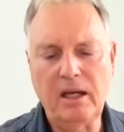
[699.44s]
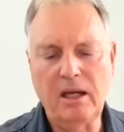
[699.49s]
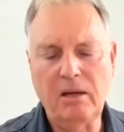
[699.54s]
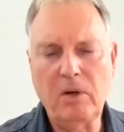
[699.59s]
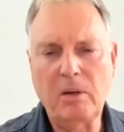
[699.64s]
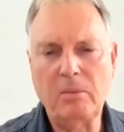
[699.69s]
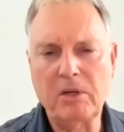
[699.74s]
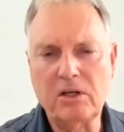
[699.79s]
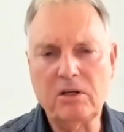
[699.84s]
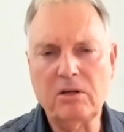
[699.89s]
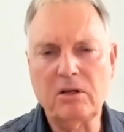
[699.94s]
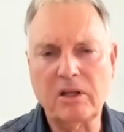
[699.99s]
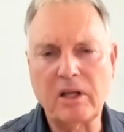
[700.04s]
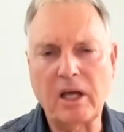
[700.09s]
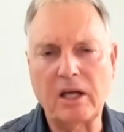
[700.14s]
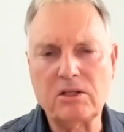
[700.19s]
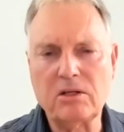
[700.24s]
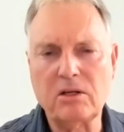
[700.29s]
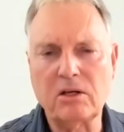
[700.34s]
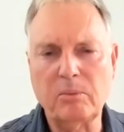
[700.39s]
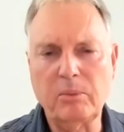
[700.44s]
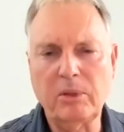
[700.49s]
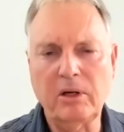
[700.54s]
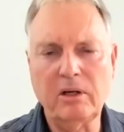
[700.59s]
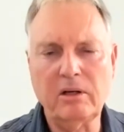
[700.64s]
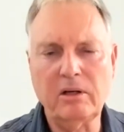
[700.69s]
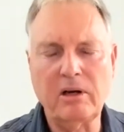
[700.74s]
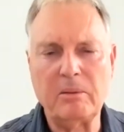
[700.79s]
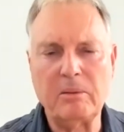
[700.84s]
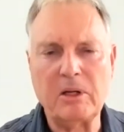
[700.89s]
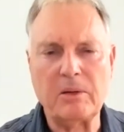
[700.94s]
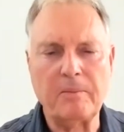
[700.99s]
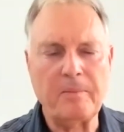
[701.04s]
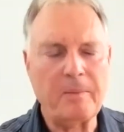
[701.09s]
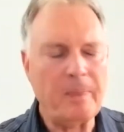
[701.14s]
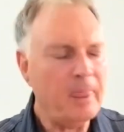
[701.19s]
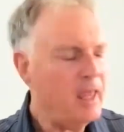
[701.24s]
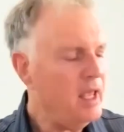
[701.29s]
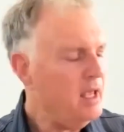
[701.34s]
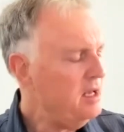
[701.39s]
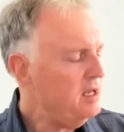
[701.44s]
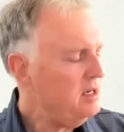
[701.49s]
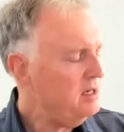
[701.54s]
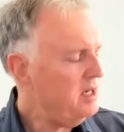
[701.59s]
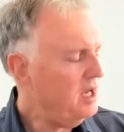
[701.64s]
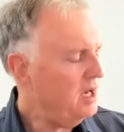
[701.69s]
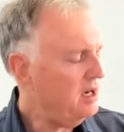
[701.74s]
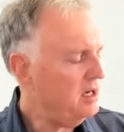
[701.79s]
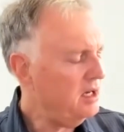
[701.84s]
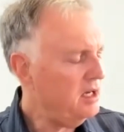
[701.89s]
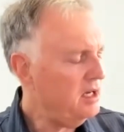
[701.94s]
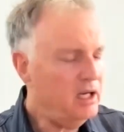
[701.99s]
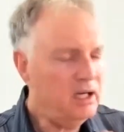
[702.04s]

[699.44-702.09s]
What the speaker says: when we're doing that sort of programming. Now,